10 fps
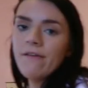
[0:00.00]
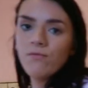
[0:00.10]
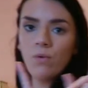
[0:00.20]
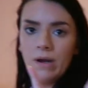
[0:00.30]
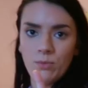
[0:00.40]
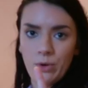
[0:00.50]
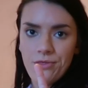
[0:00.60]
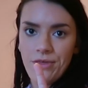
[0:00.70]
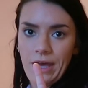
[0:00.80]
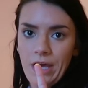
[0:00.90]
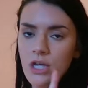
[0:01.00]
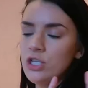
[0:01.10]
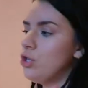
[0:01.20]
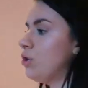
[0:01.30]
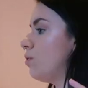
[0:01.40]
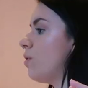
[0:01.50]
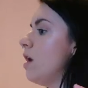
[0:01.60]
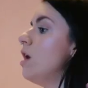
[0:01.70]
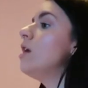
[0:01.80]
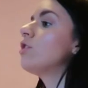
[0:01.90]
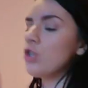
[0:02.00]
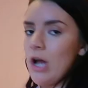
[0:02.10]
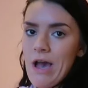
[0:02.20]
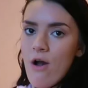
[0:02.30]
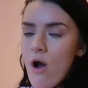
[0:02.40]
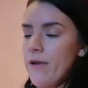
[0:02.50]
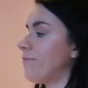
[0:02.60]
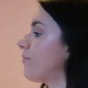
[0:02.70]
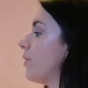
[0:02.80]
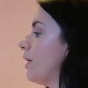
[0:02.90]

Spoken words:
have one more thing to try on for